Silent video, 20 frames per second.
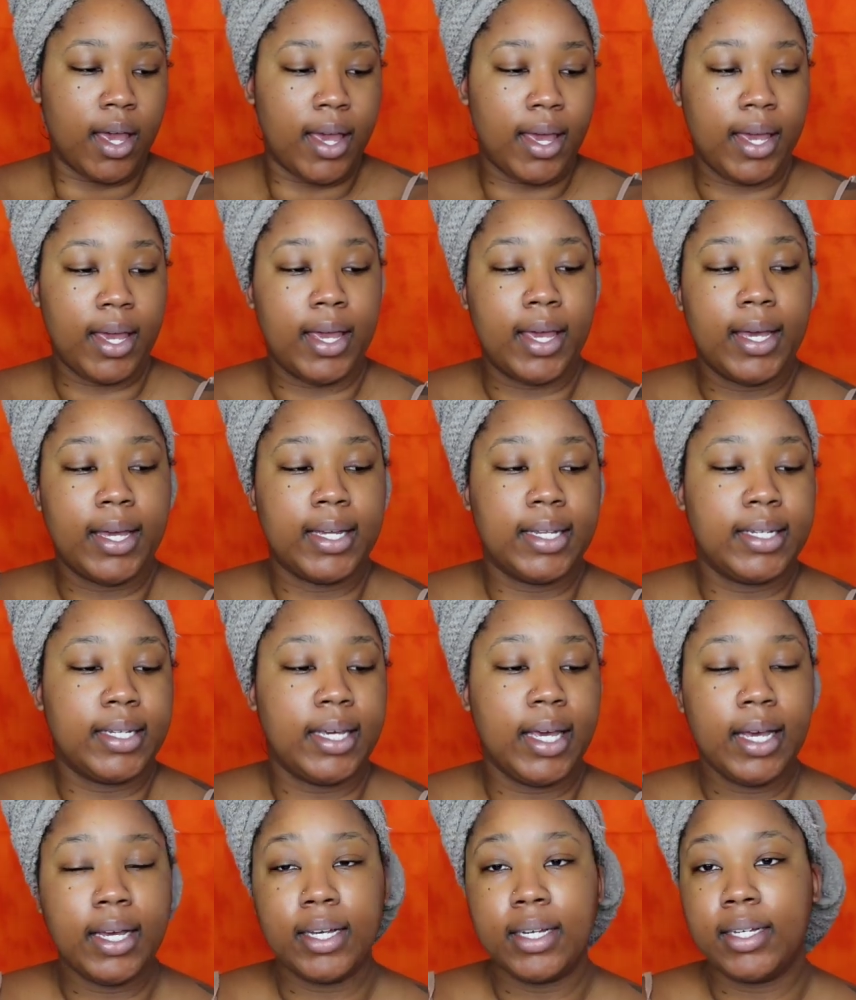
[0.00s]
And
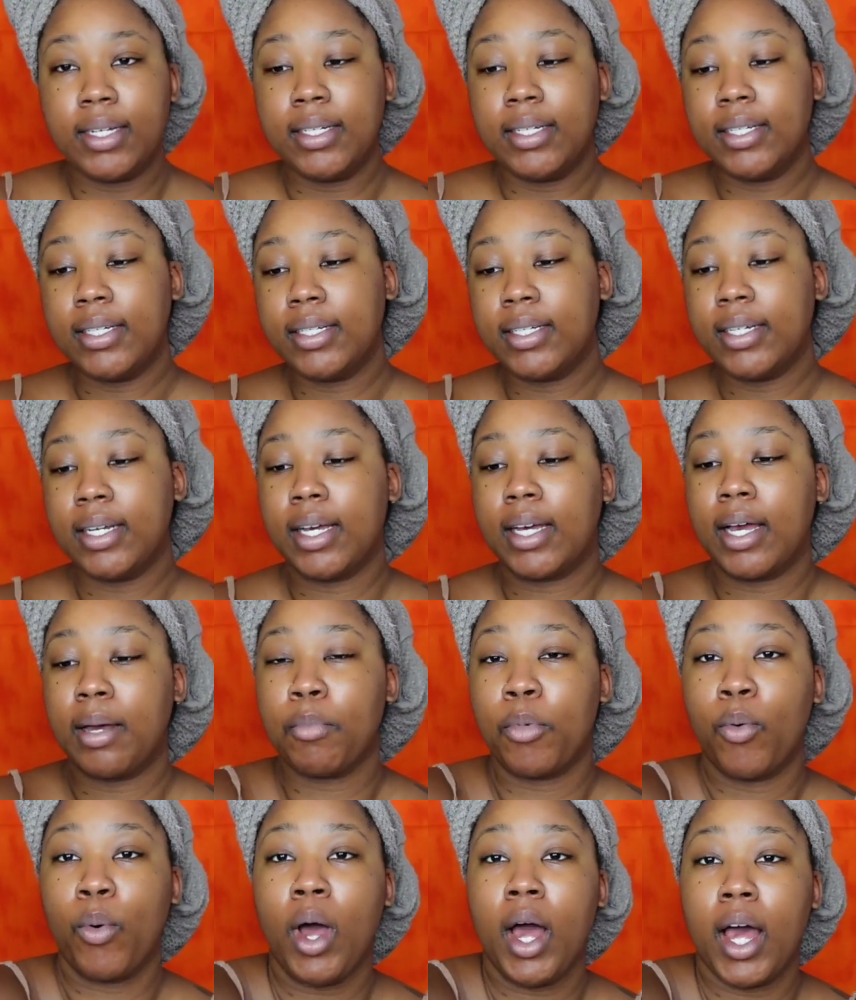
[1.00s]
yeah, I
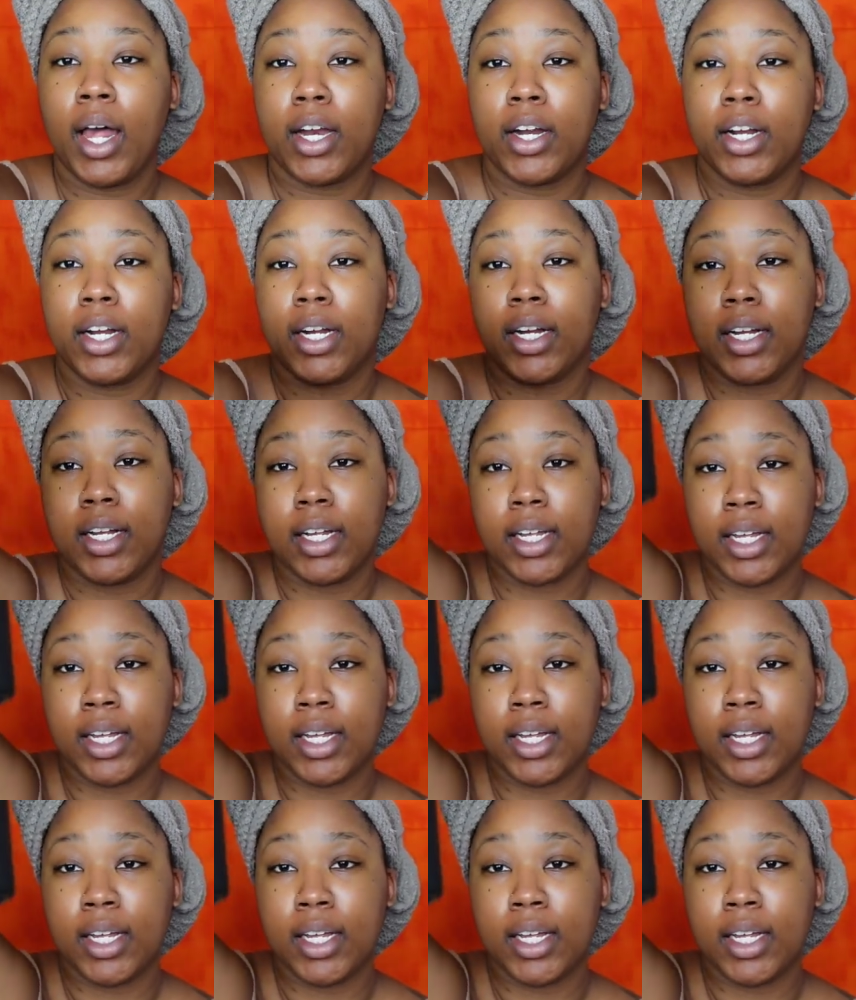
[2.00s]
got my water.